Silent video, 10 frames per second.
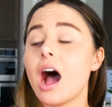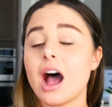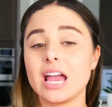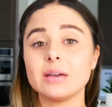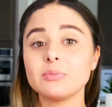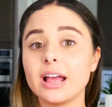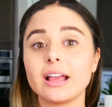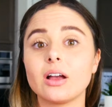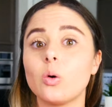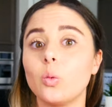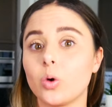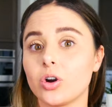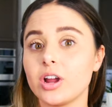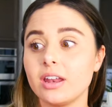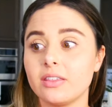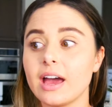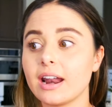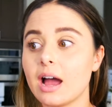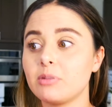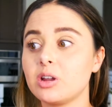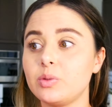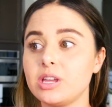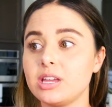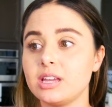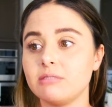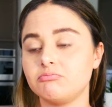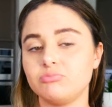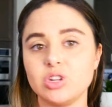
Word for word: I am like worried that I'm gonna be,